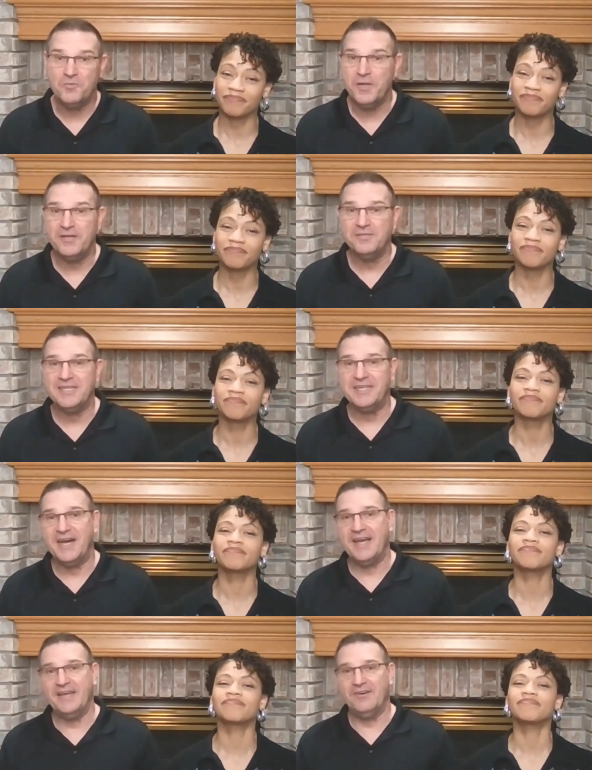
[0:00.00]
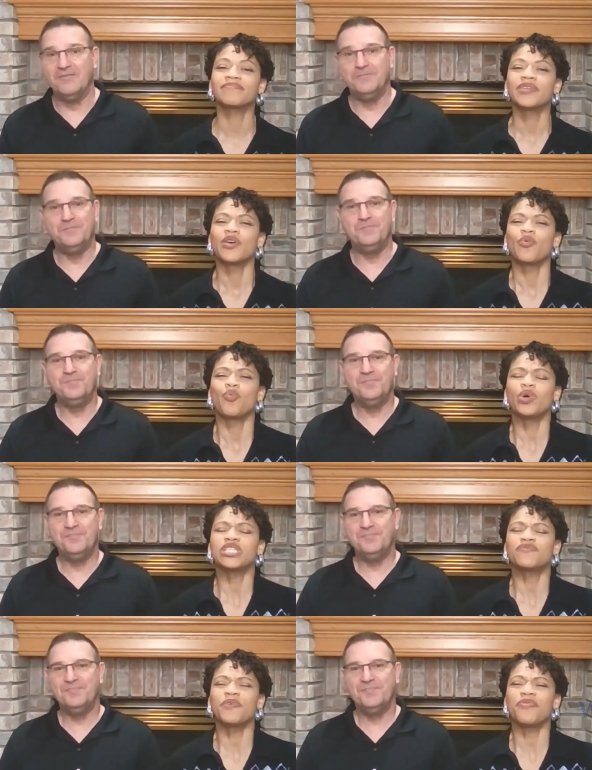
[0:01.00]
Speaker 1: wield denial,
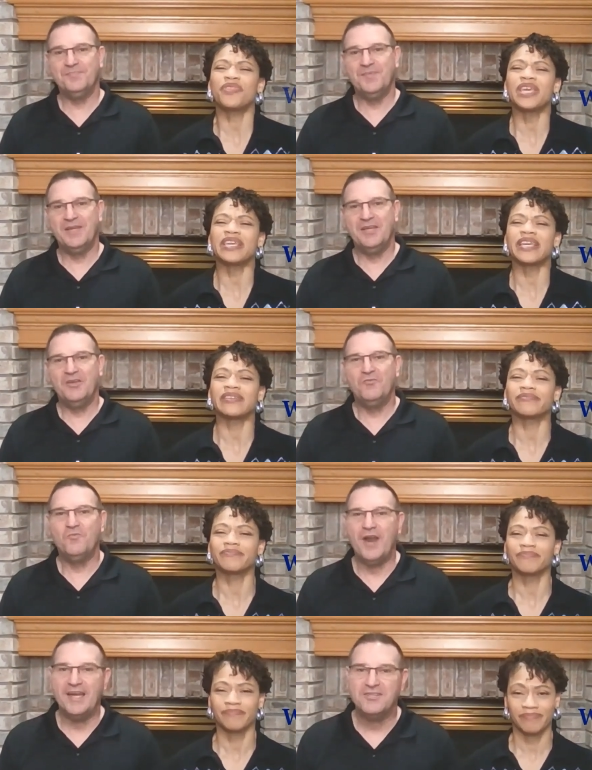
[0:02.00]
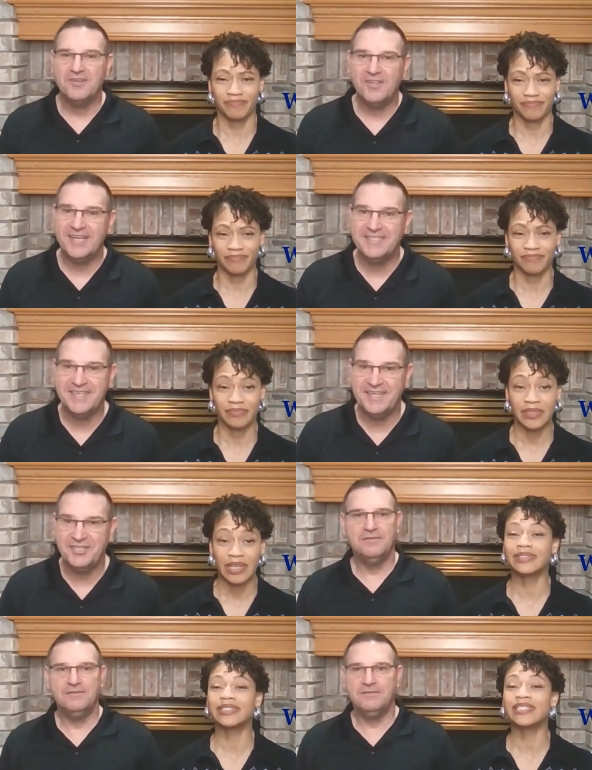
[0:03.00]
wishful thinking,
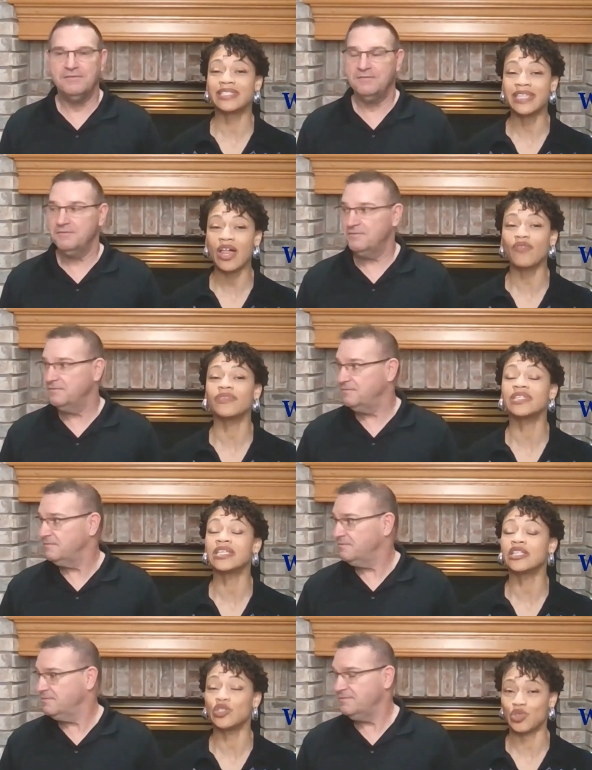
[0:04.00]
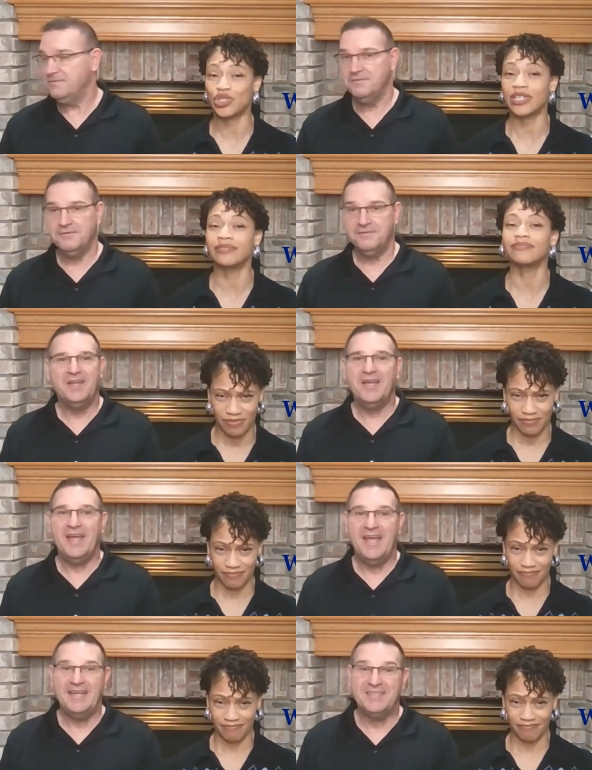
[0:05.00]
rationalization, self delusion
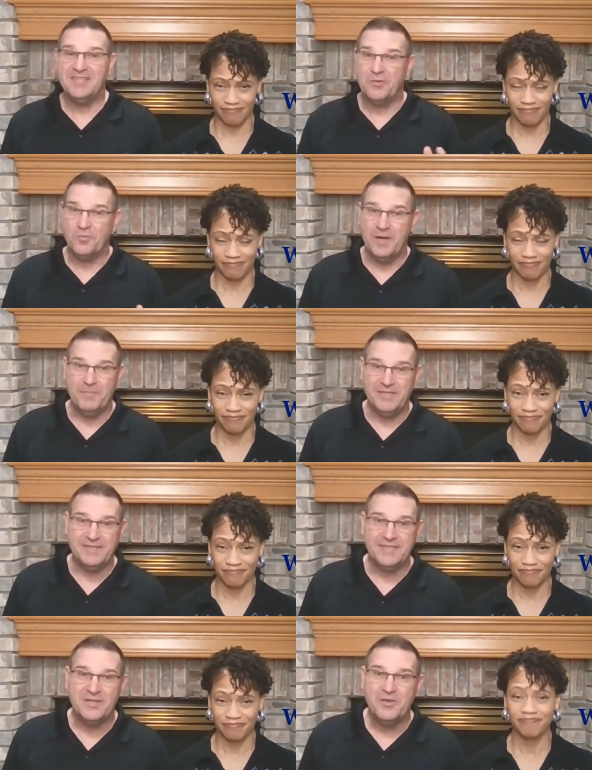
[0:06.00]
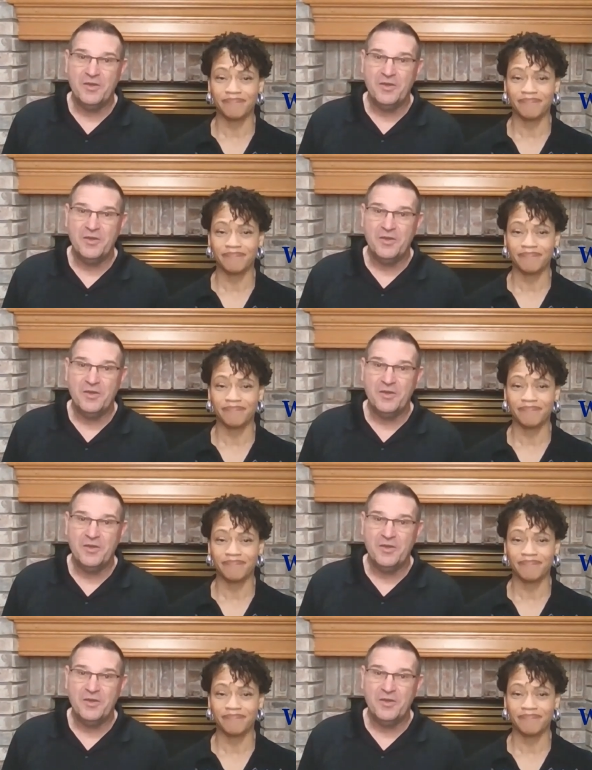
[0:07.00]
as their weapons,